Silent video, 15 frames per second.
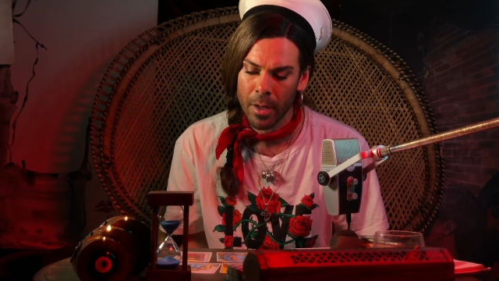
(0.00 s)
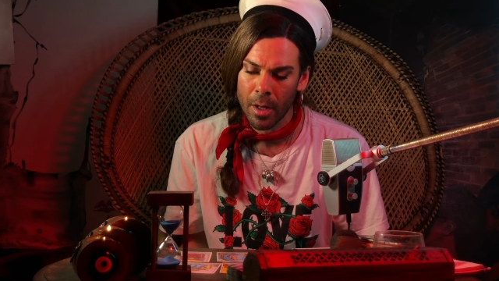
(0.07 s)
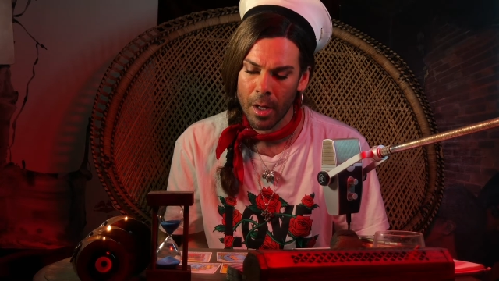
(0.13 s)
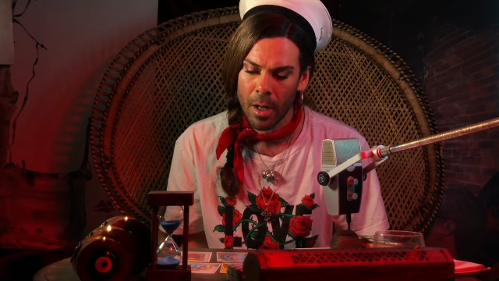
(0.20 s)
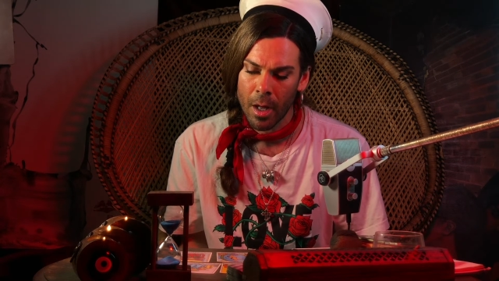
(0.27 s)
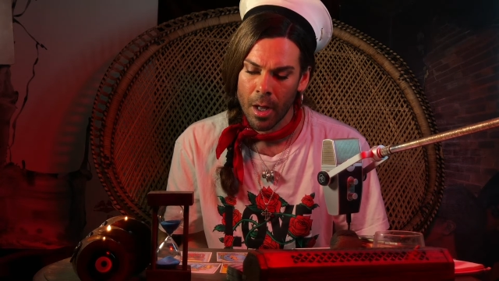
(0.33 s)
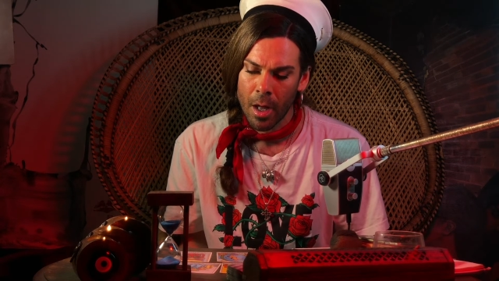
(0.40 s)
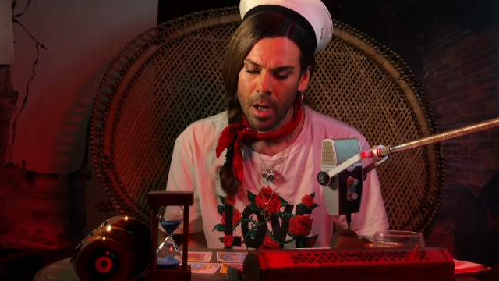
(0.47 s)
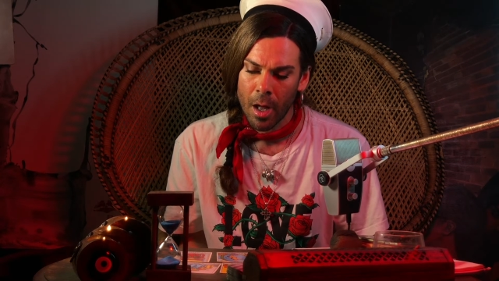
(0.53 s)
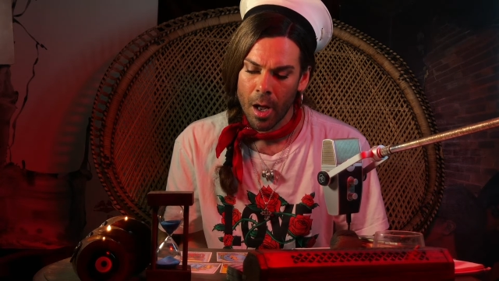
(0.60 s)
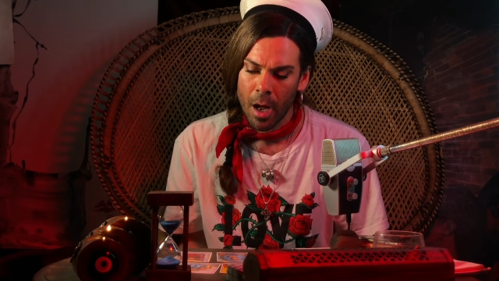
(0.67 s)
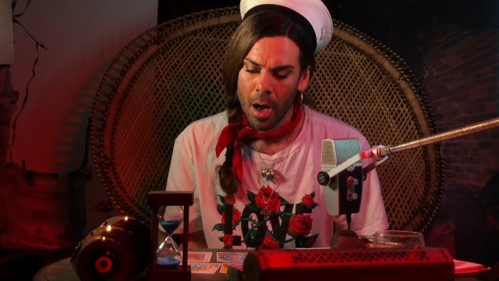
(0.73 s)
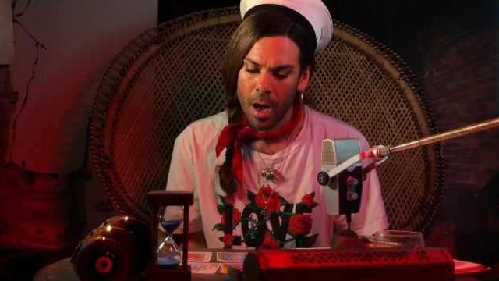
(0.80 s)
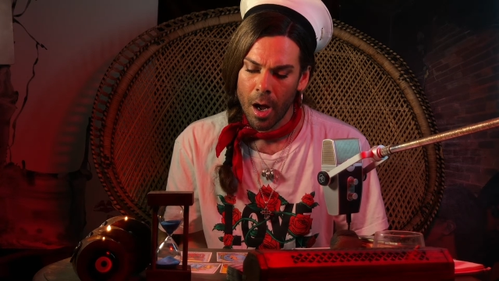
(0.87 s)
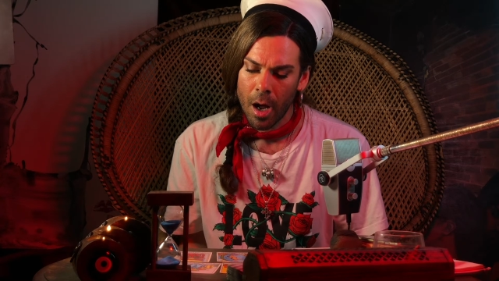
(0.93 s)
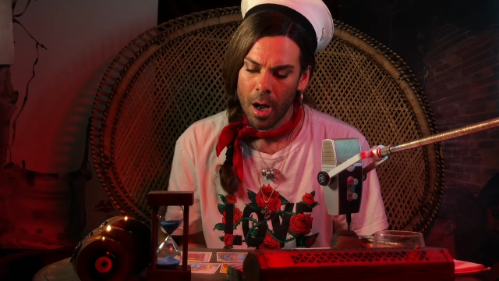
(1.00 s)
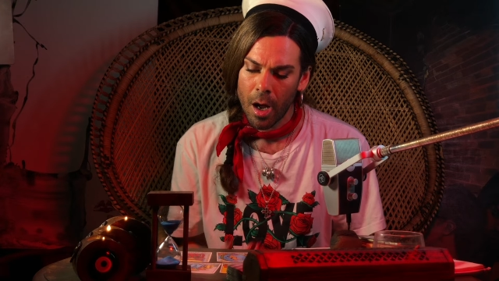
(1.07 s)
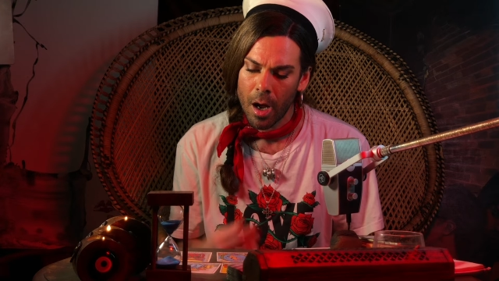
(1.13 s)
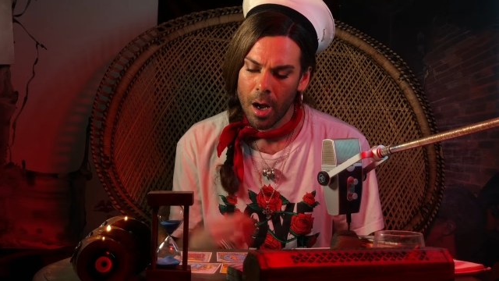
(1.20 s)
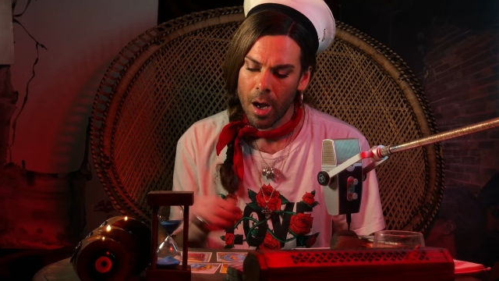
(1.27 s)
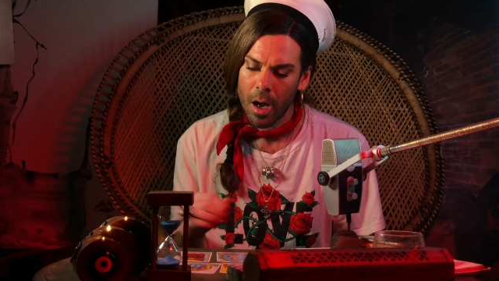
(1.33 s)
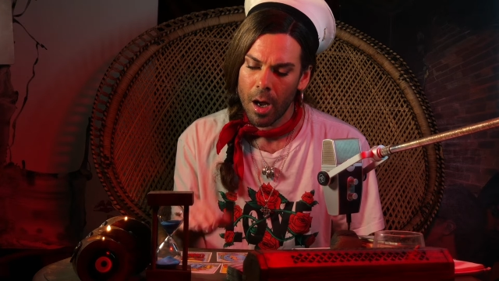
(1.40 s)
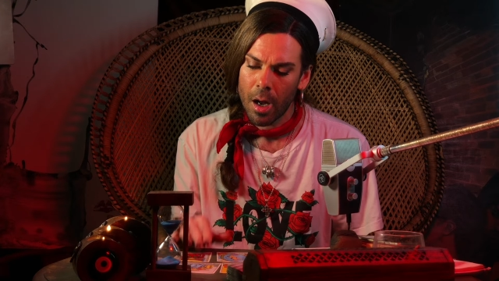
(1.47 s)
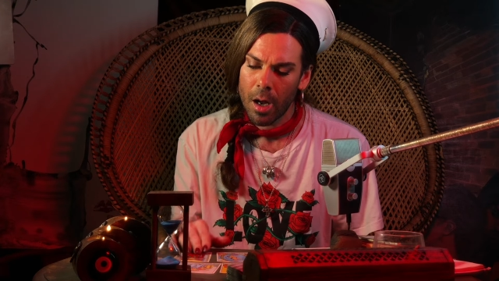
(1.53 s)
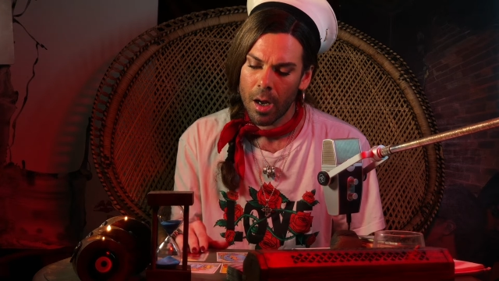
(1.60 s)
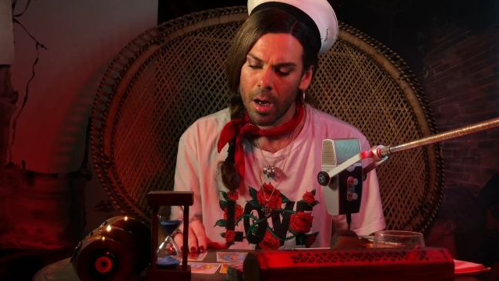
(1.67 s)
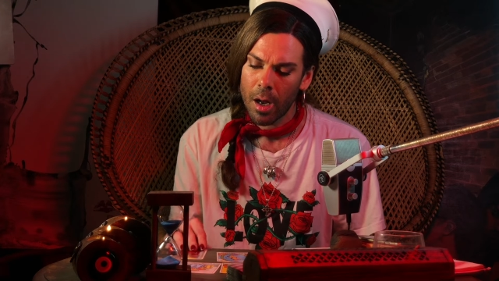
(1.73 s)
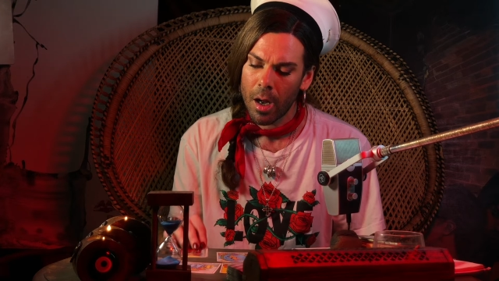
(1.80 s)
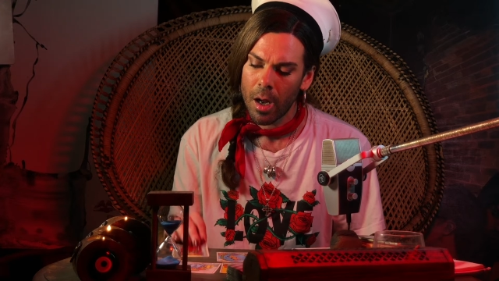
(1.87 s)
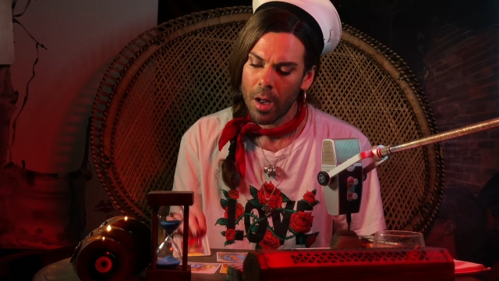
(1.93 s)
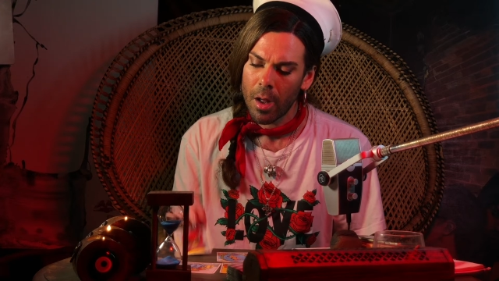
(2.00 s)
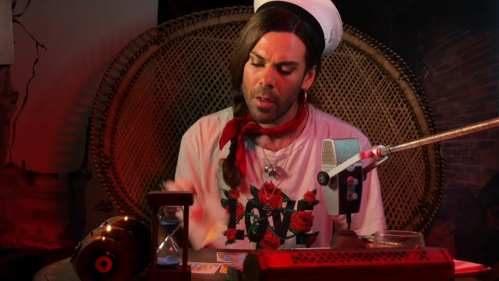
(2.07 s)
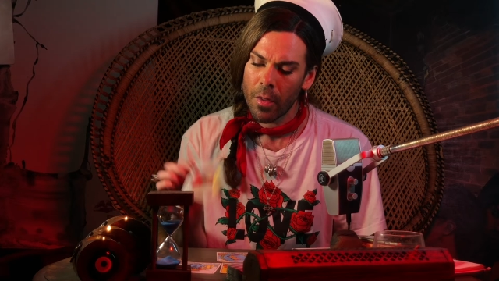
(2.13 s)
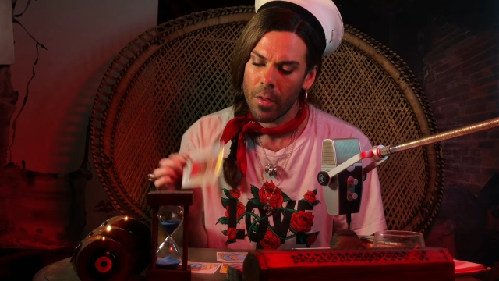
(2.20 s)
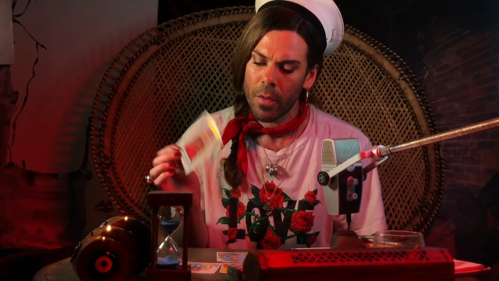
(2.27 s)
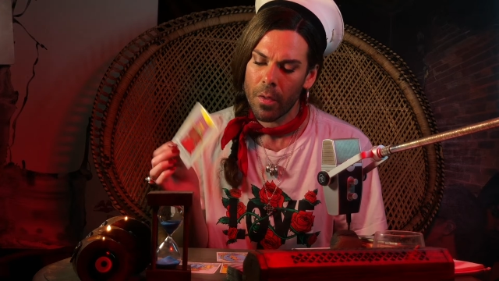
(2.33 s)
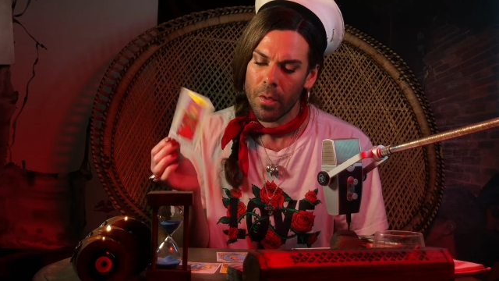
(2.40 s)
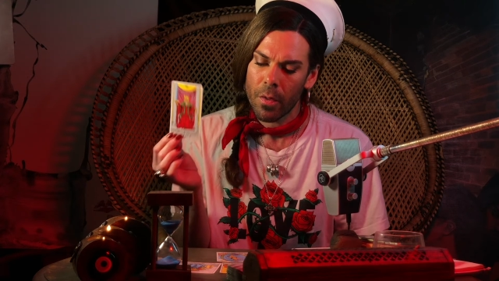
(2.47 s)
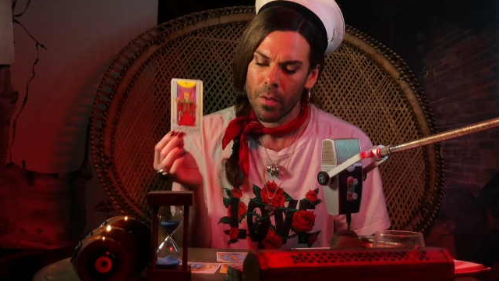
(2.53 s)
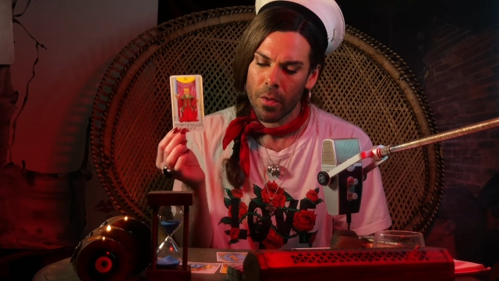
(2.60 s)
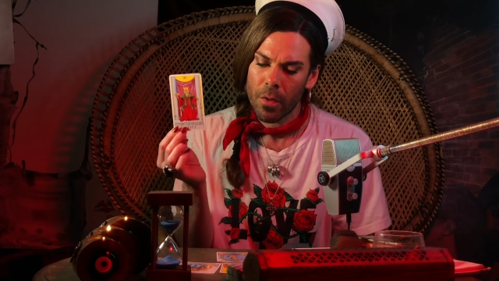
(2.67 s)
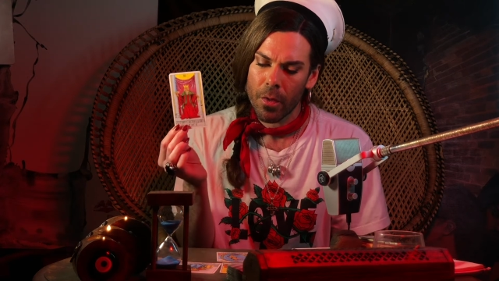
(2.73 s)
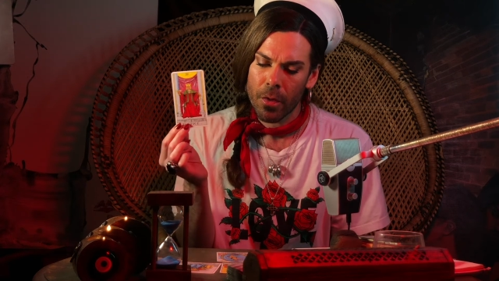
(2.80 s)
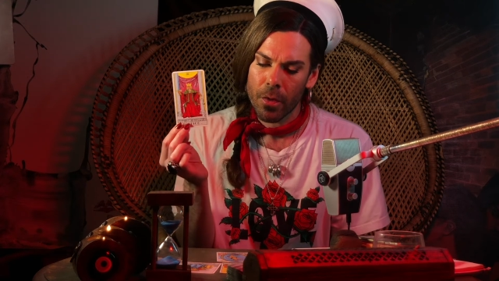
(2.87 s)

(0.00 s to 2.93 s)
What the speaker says: Nobody speaks.